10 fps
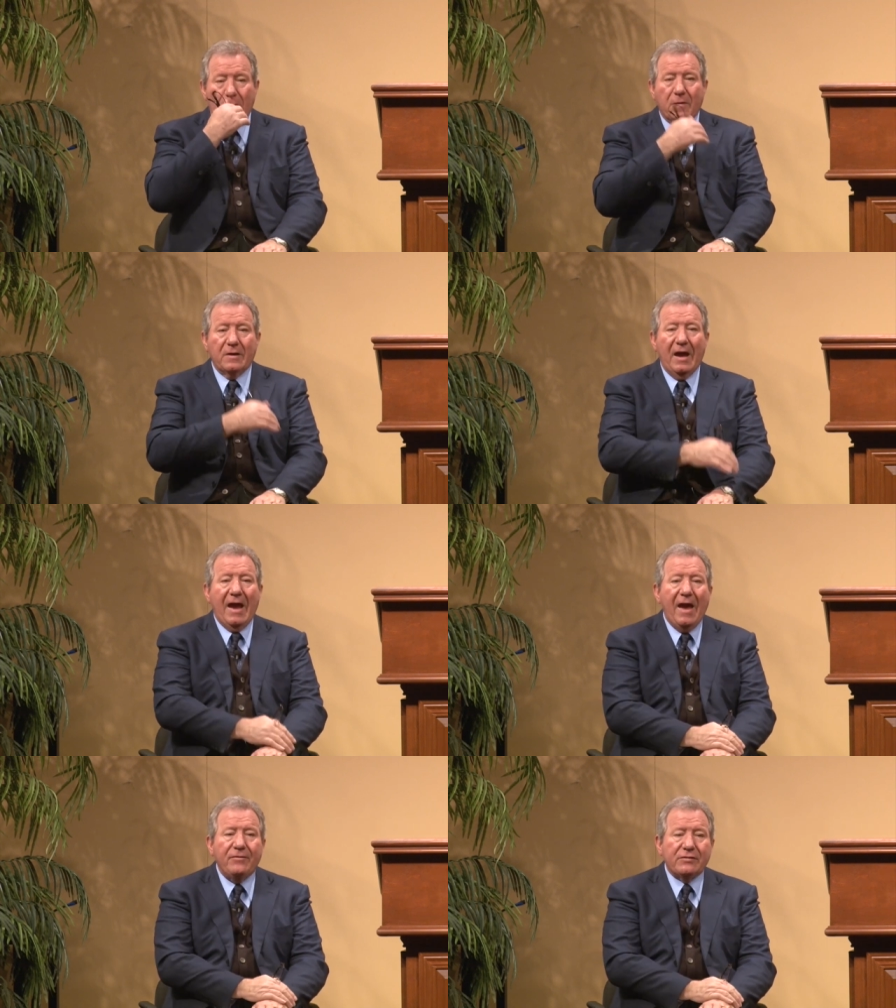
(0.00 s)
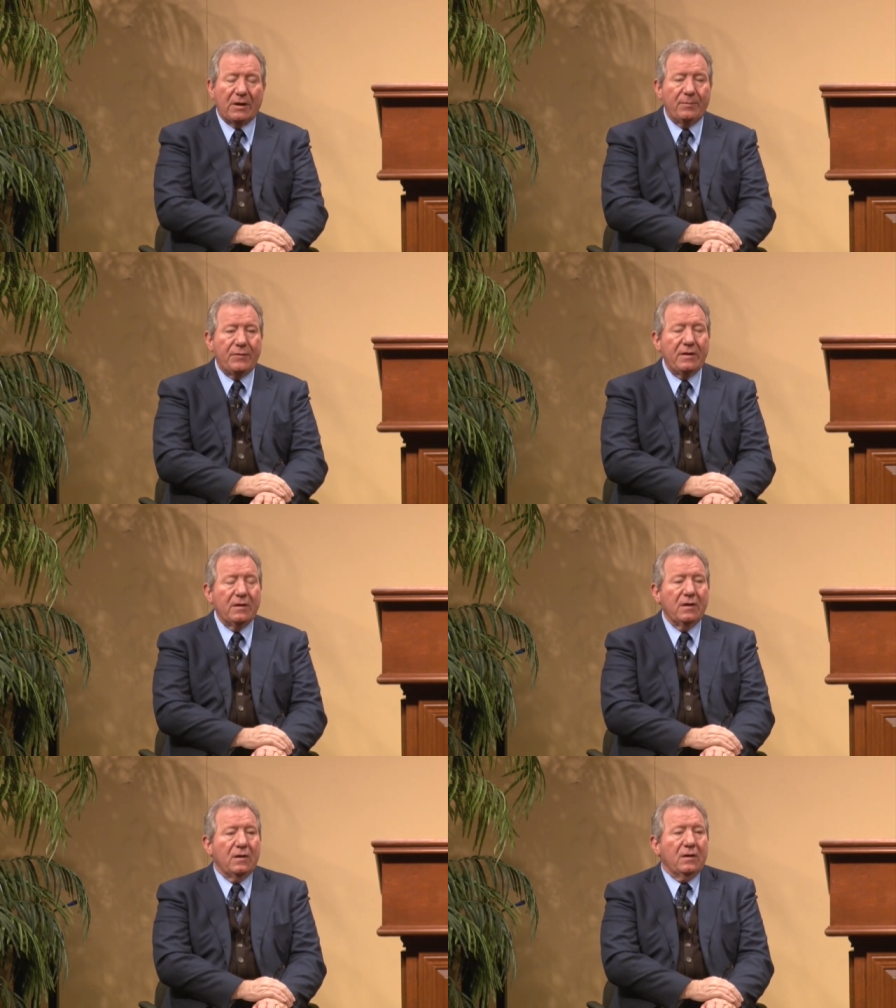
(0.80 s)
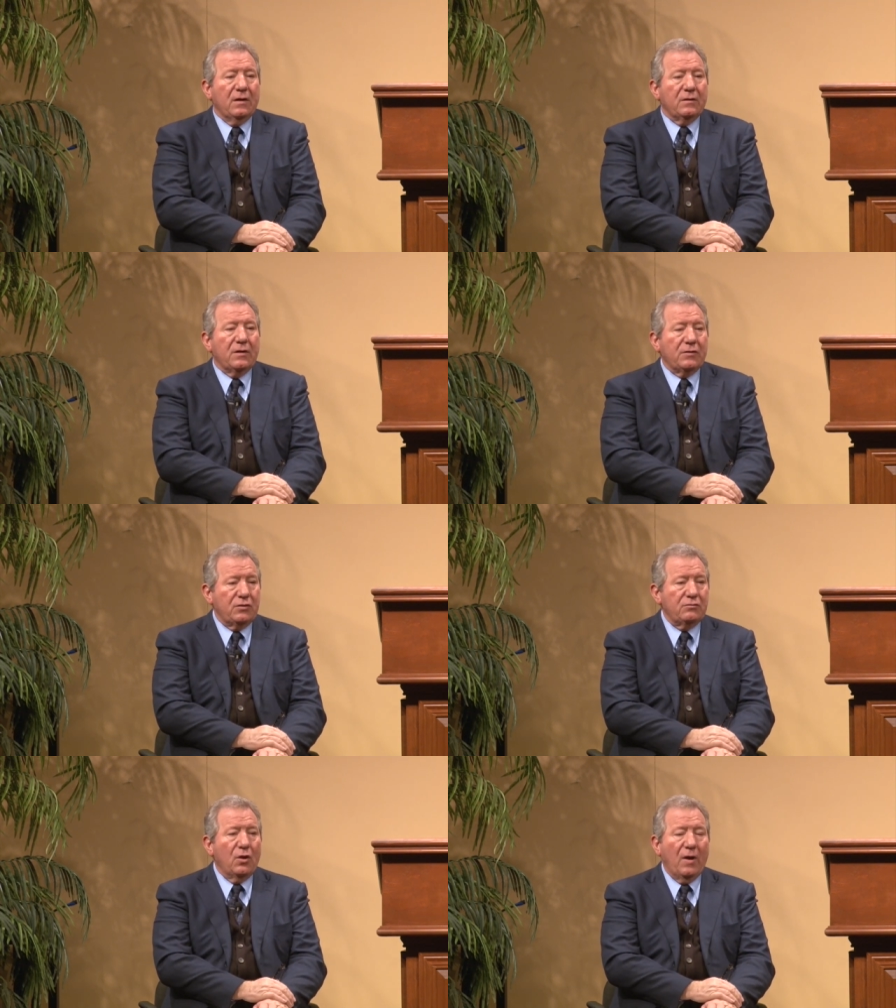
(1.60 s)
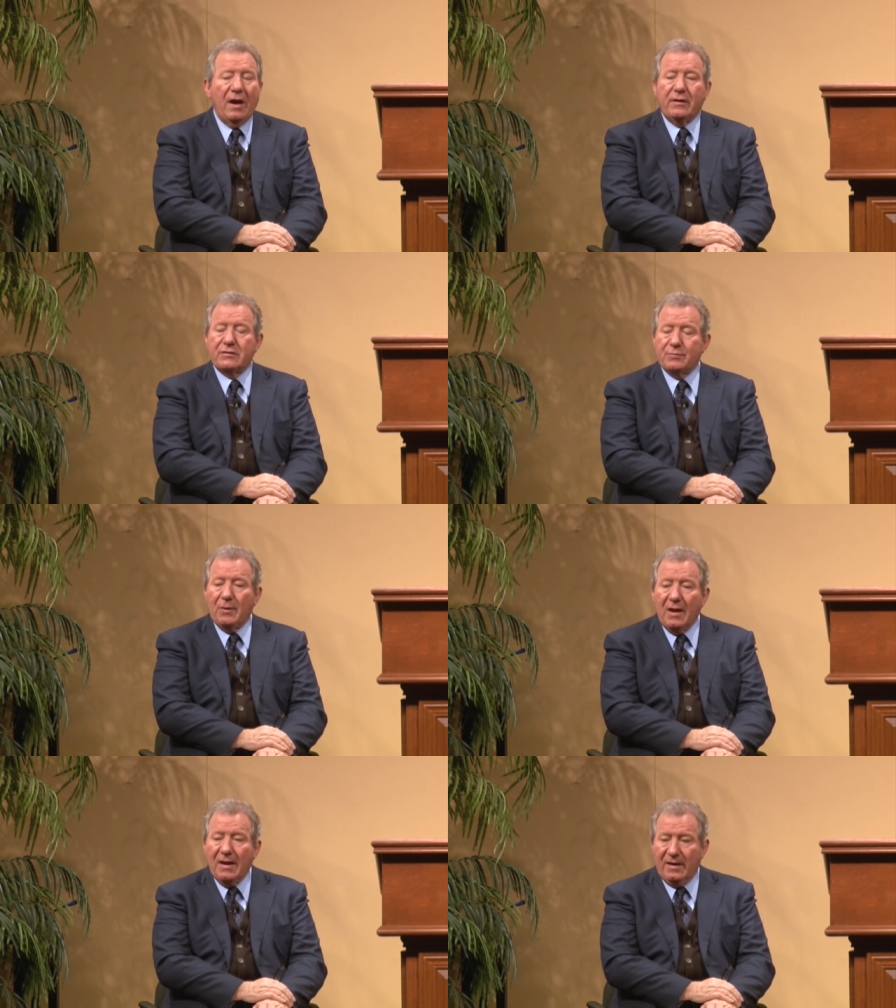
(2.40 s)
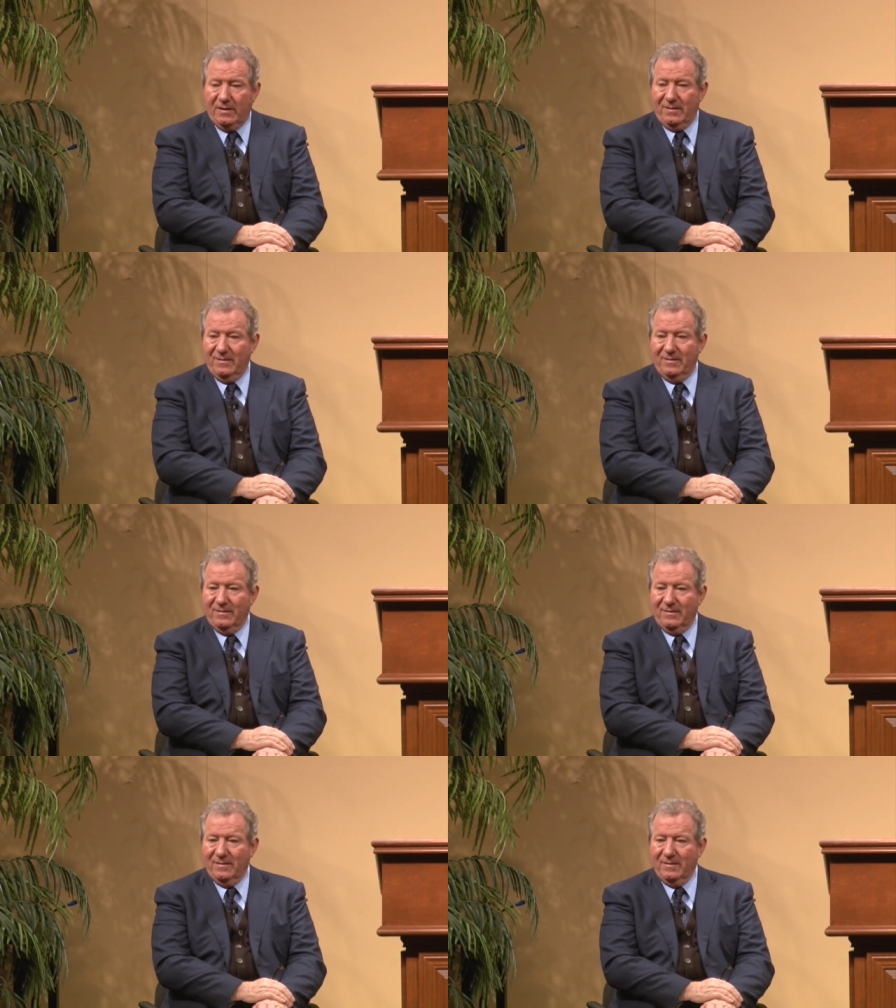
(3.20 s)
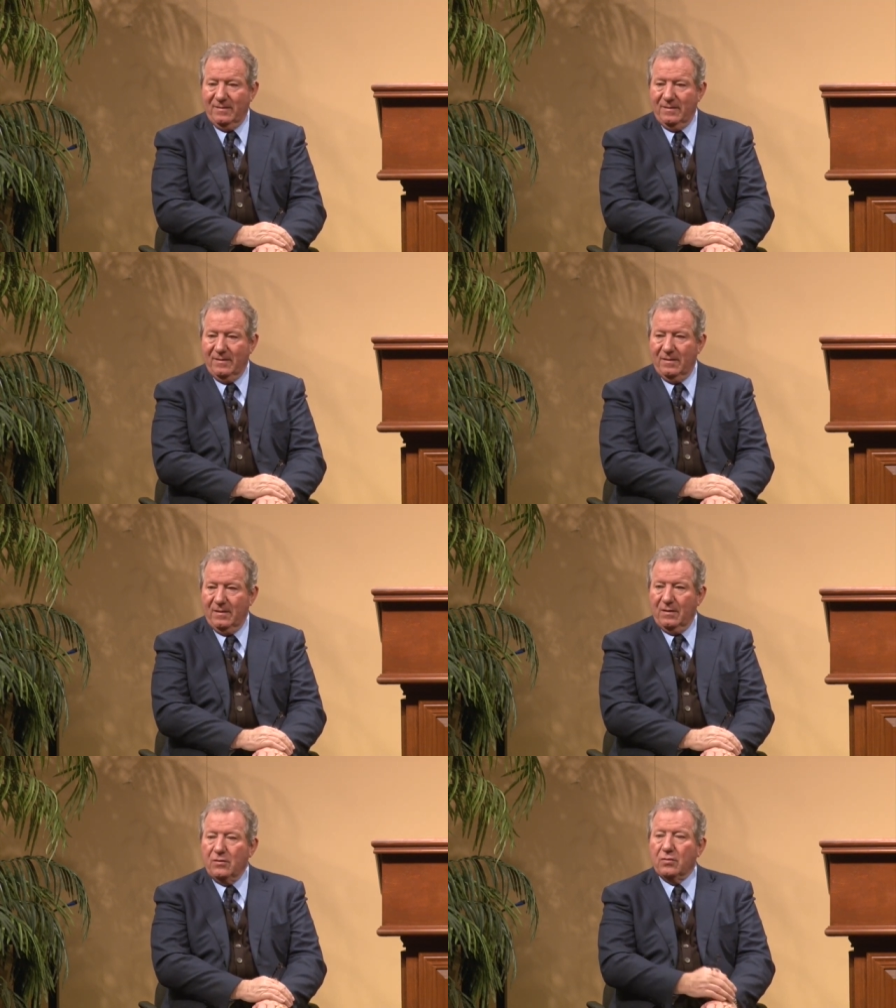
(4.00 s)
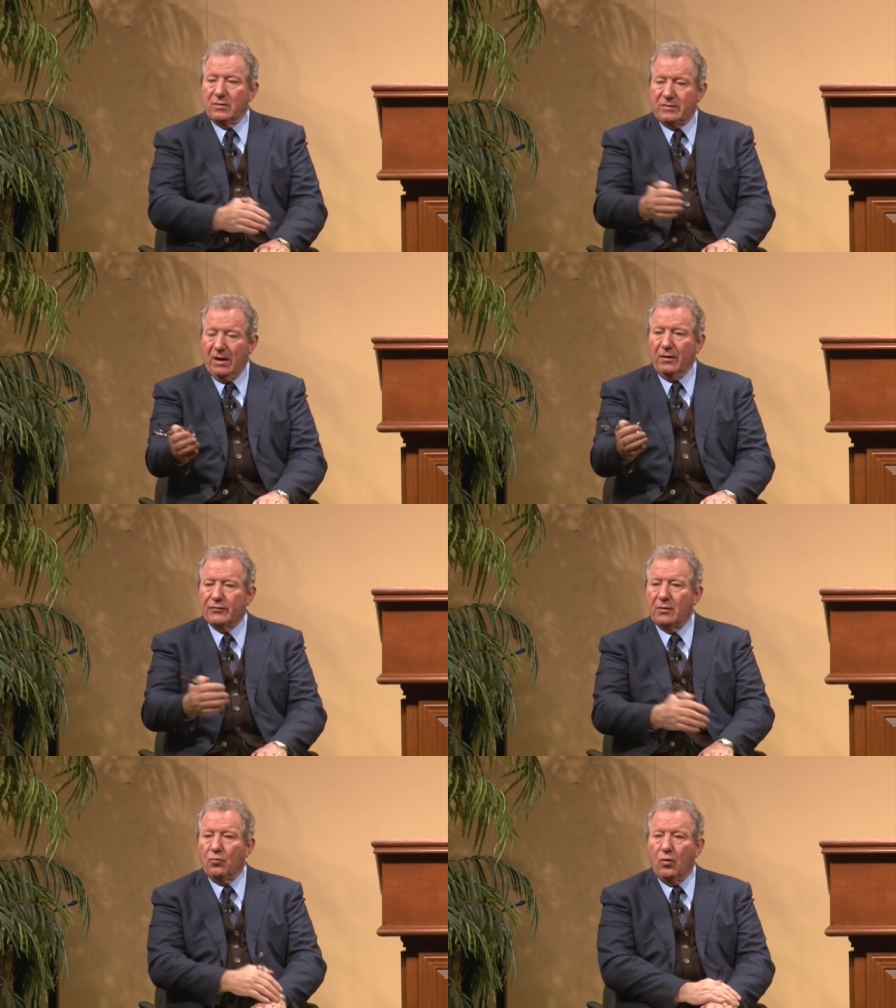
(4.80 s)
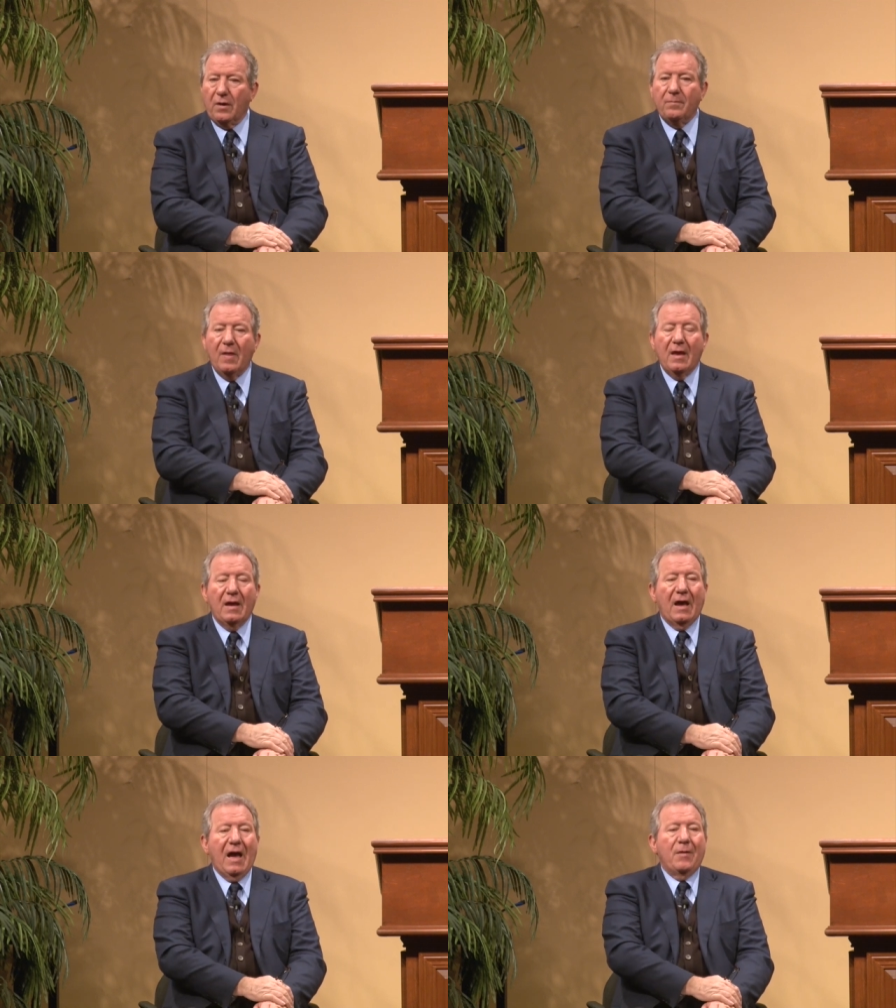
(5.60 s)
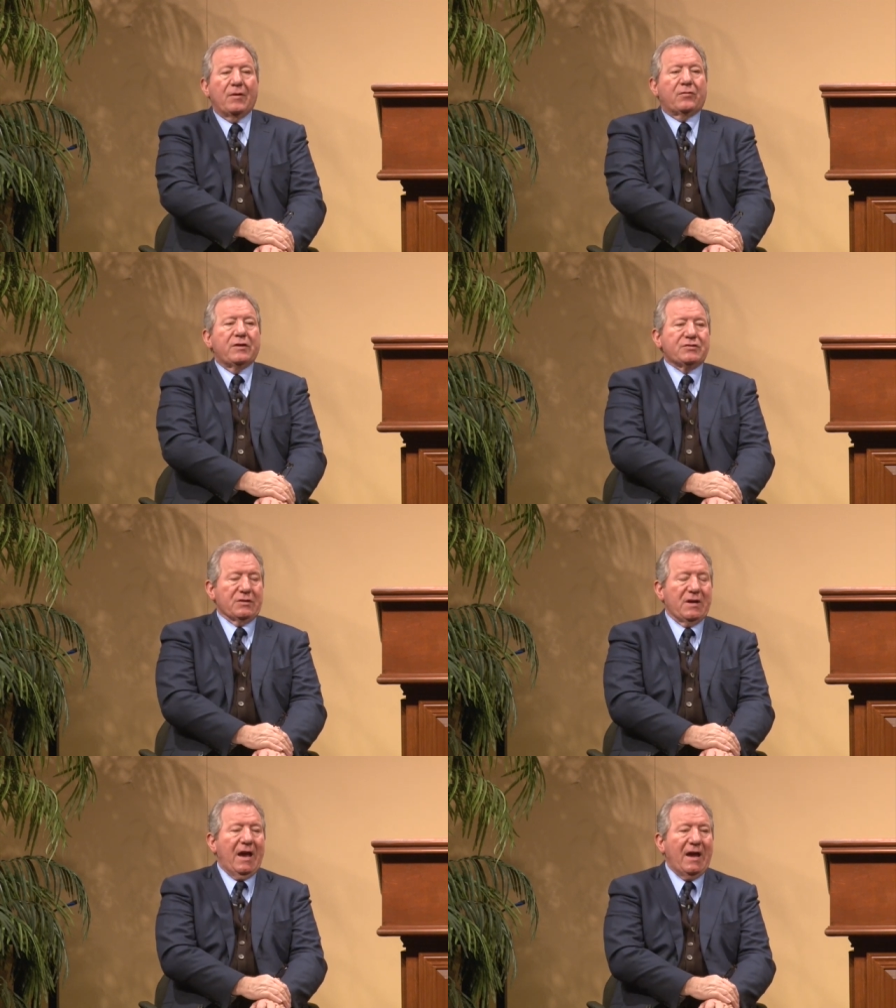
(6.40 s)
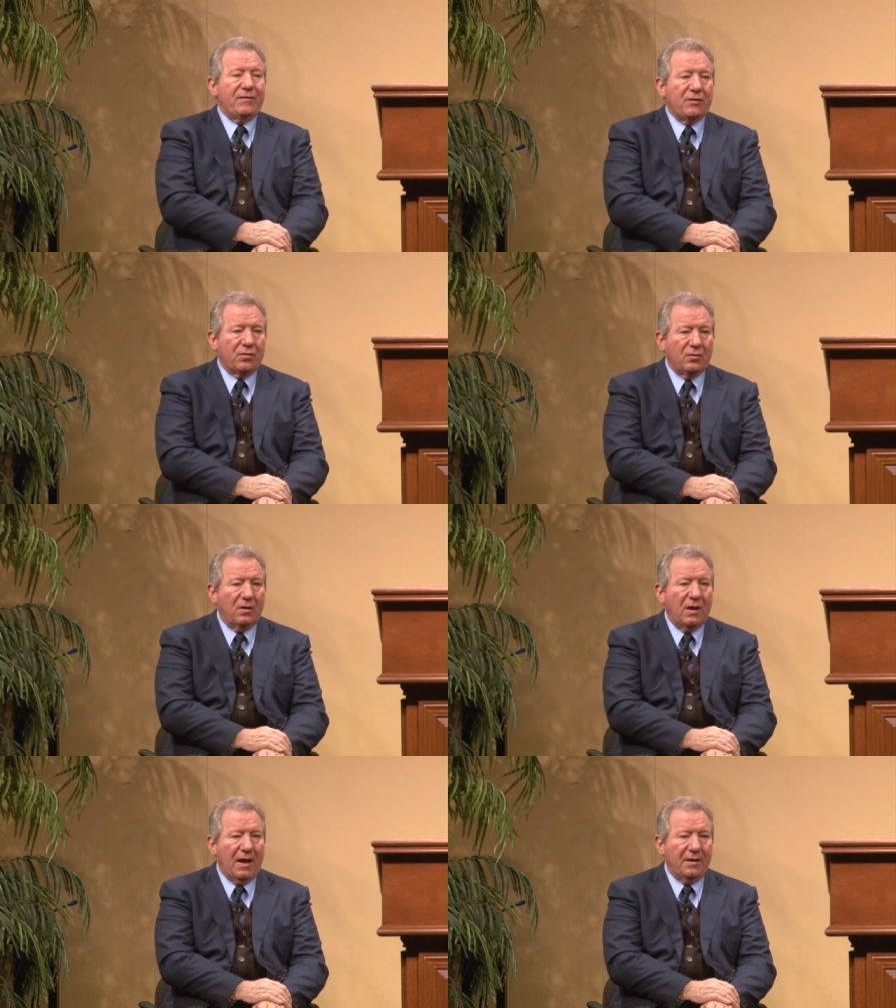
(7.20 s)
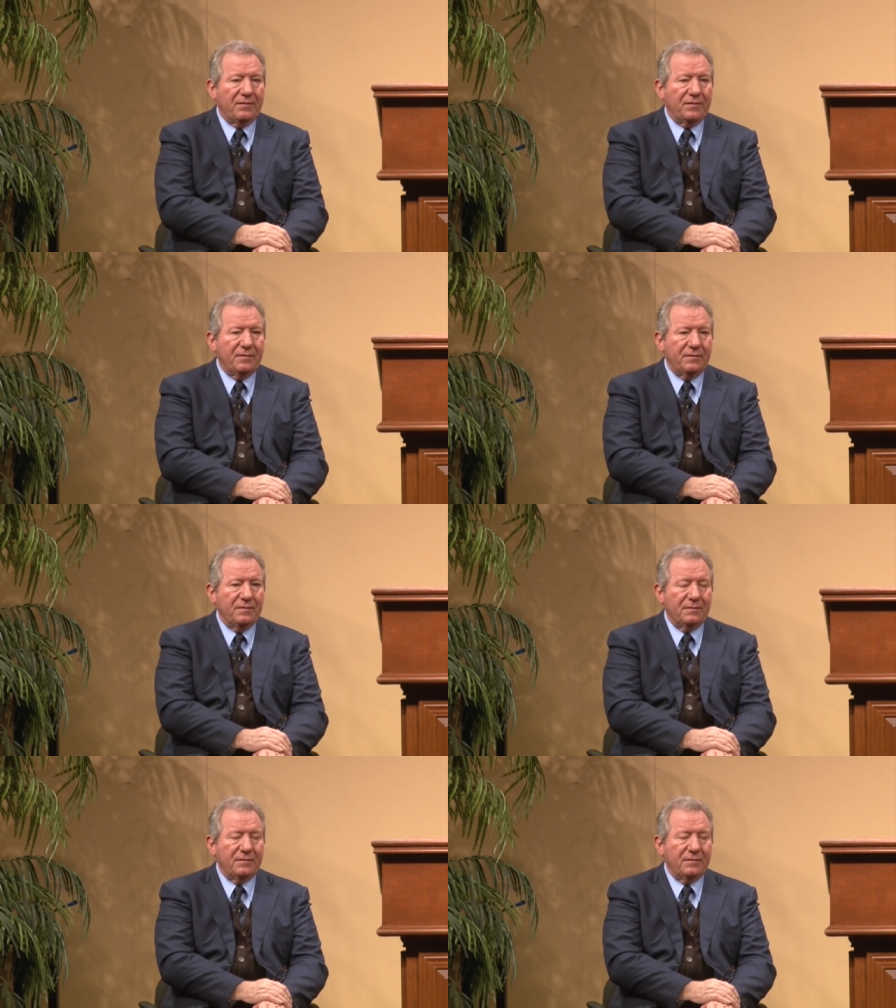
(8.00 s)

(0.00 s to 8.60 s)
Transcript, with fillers: You're going to have something that you know how to explain. You can tell someone, I'm a Christian, I have eternal life.